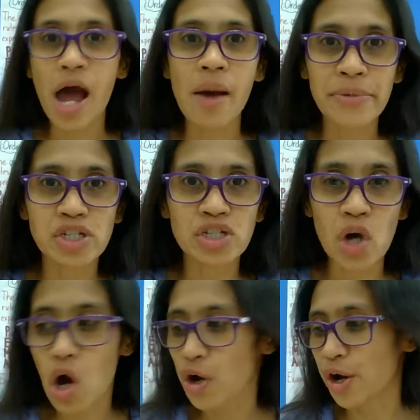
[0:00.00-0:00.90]
I'm going to just
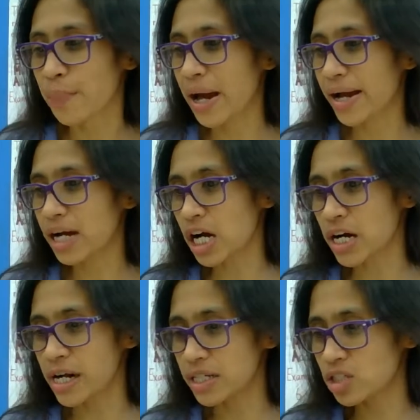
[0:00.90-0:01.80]
call her back. All
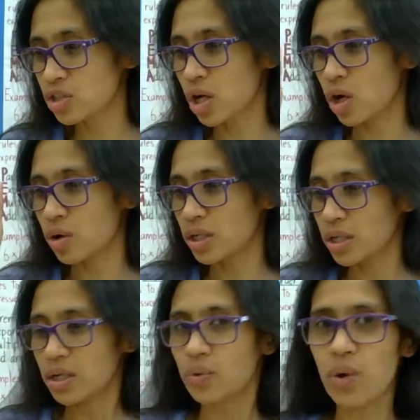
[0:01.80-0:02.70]
right, so
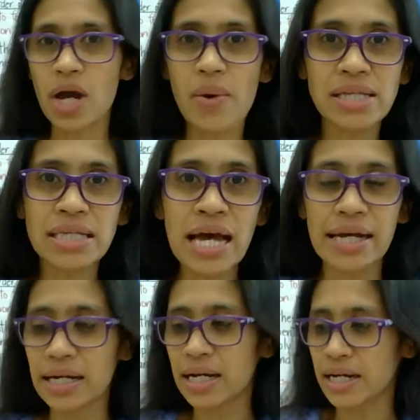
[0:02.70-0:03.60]
where was
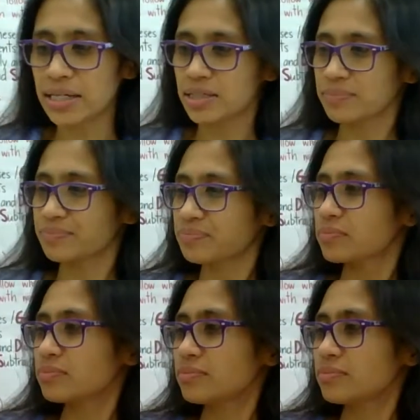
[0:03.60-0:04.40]
I? All right.